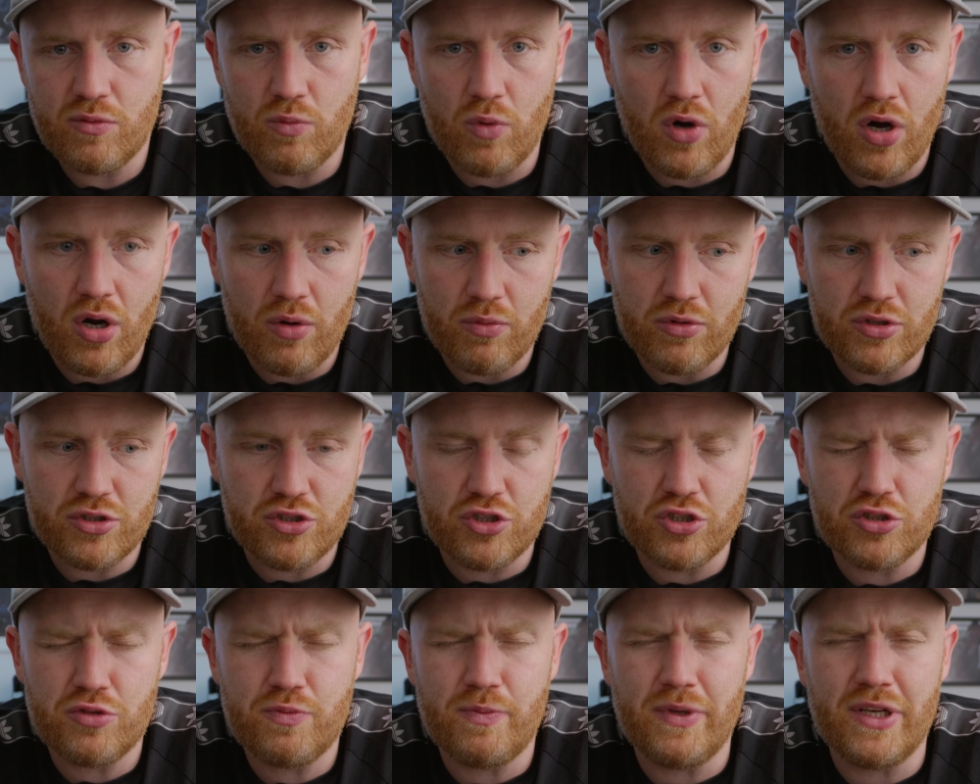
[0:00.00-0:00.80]
what would
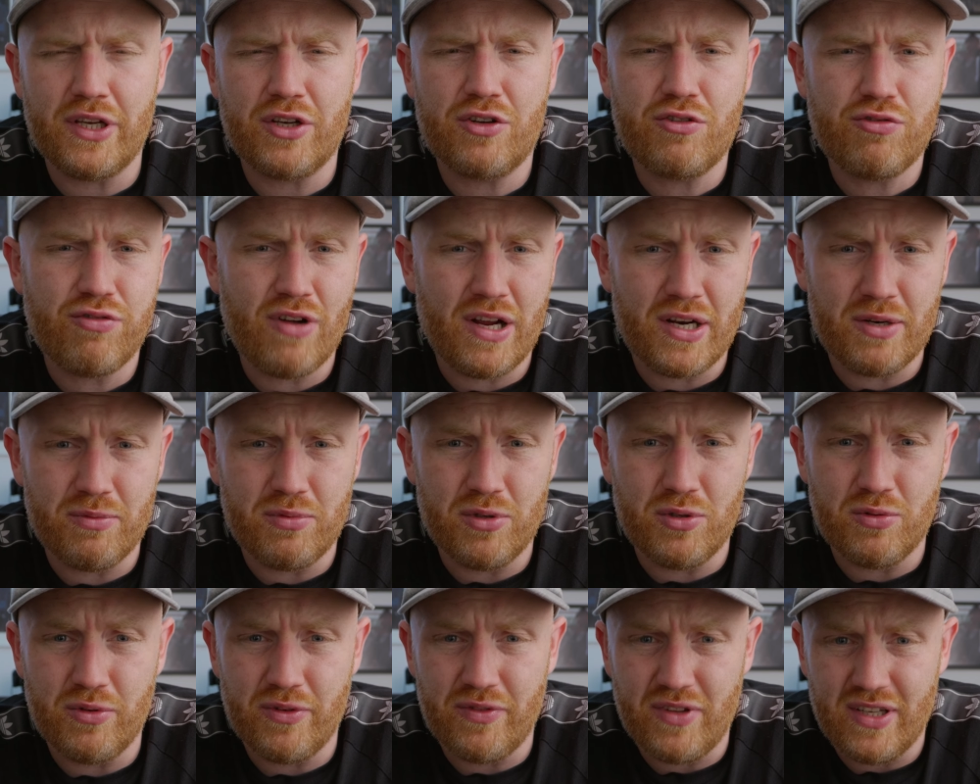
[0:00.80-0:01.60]
just be
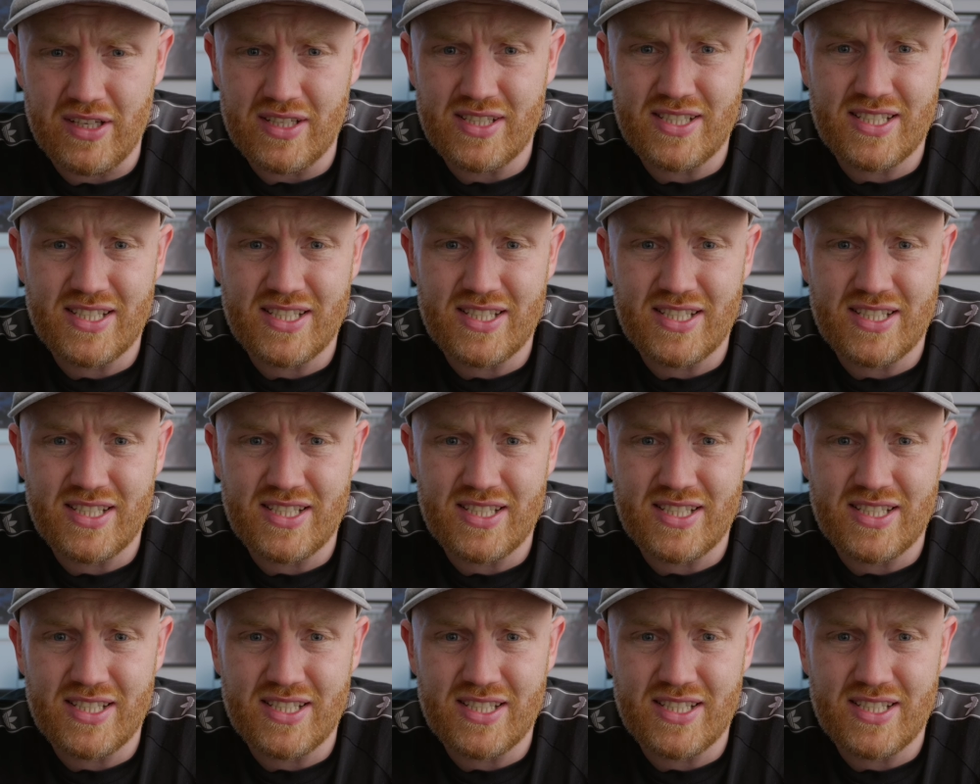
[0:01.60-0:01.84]
incredible with their